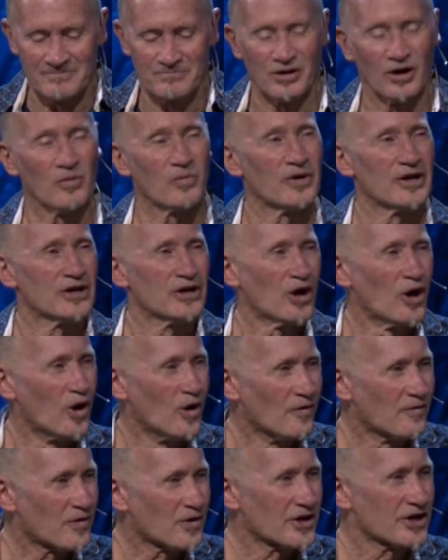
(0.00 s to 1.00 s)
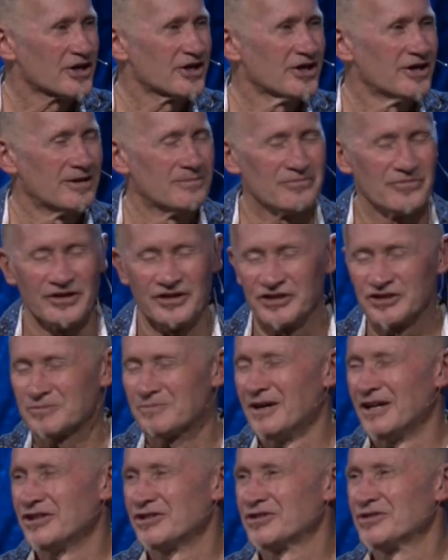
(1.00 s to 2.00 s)
But we overcome these
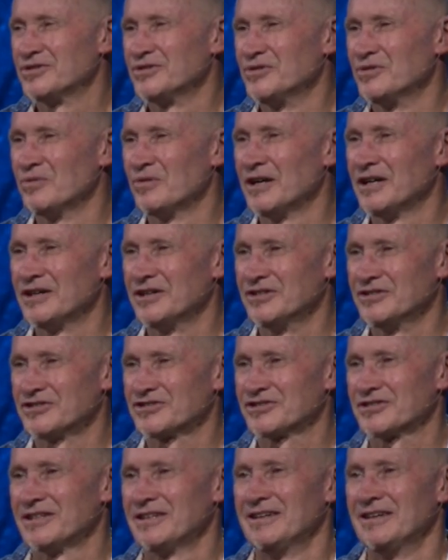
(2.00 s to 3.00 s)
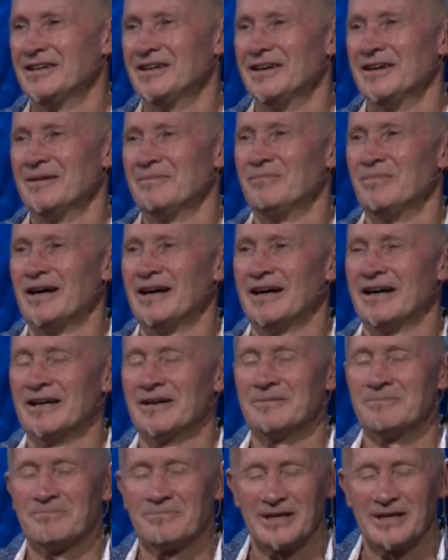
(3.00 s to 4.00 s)
by two ways, by